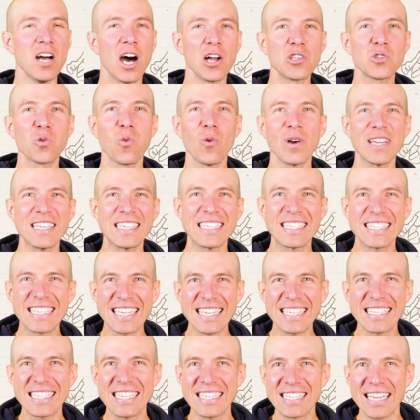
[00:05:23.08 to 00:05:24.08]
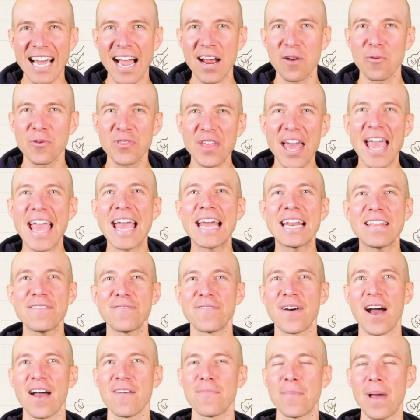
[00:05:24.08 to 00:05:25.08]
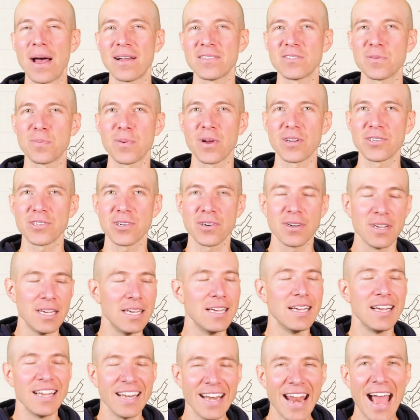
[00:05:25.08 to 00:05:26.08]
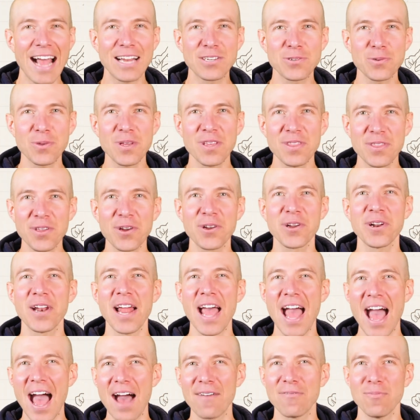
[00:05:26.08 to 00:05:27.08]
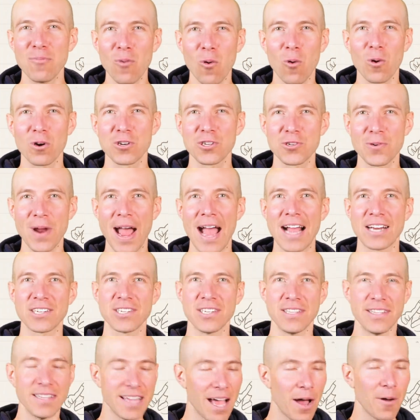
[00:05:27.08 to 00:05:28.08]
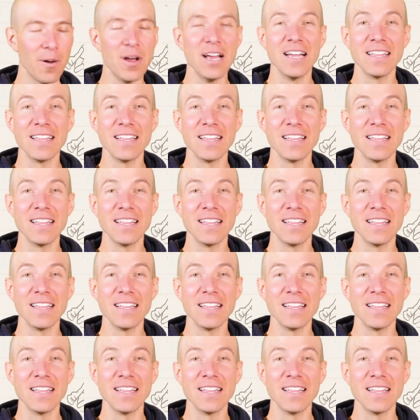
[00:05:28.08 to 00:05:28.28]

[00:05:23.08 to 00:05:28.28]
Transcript: a 26C tire with 85 pounds of pressure, naturally they're gonna have more traction. Now,